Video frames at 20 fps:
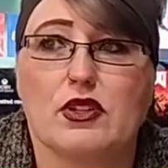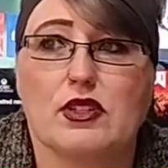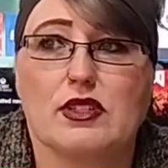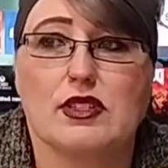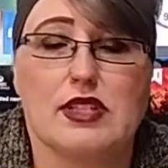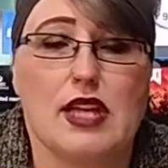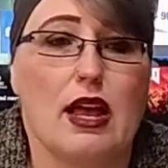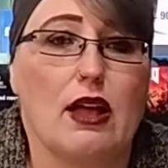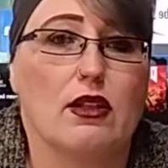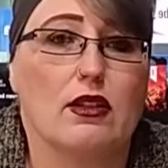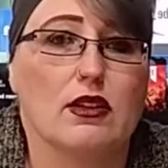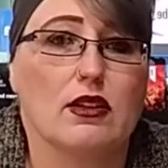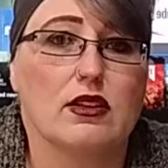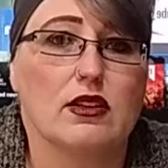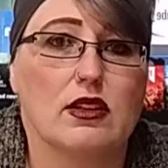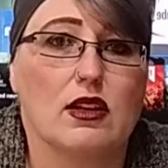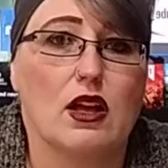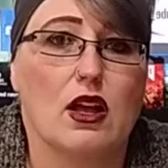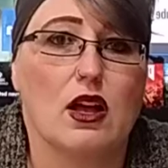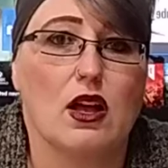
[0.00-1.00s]
Zelle,
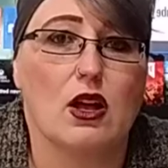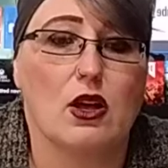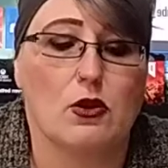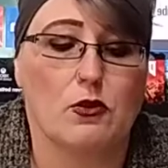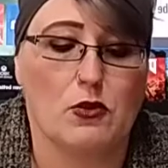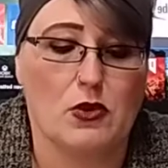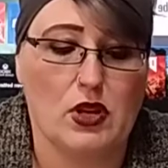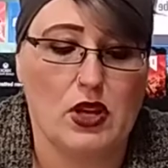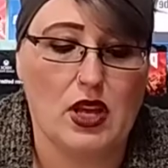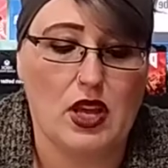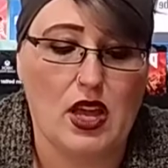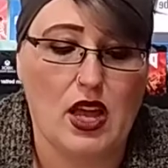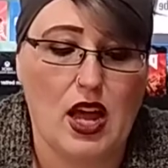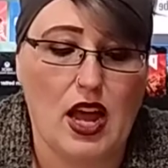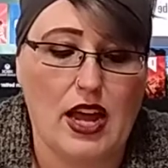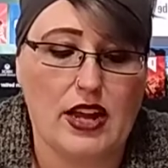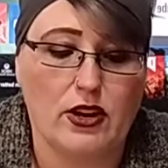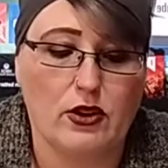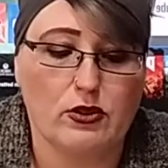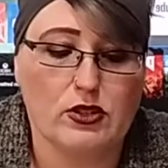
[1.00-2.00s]

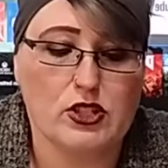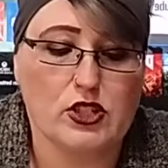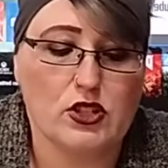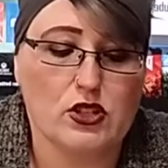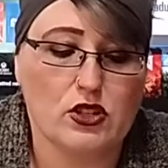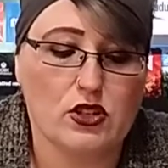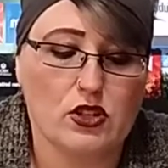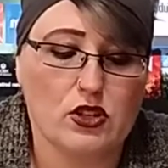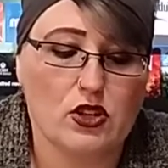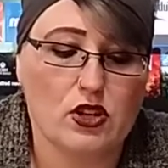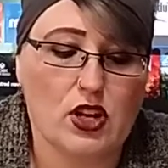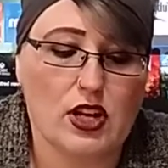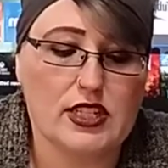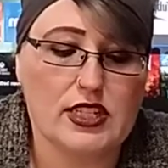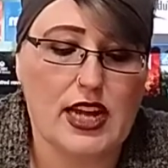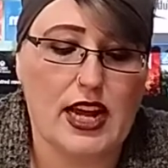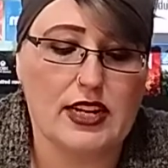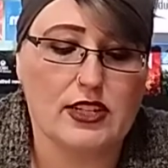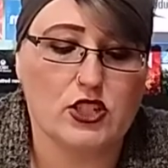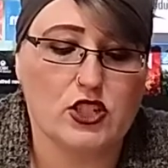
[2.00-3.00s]
I know it's
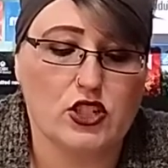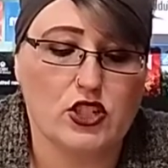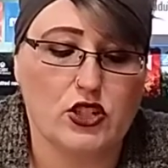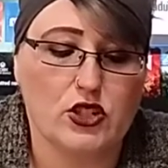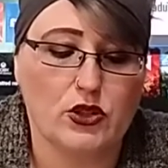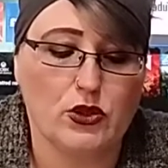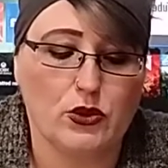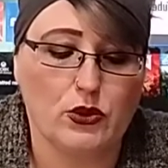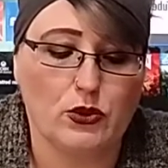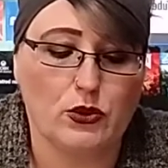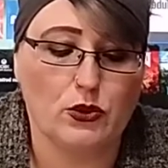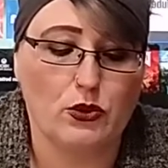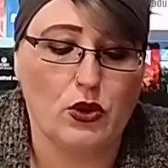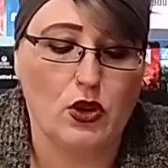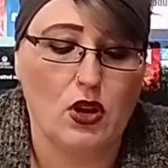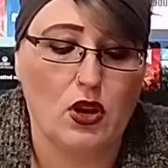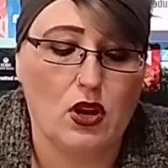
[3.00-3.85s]
attached to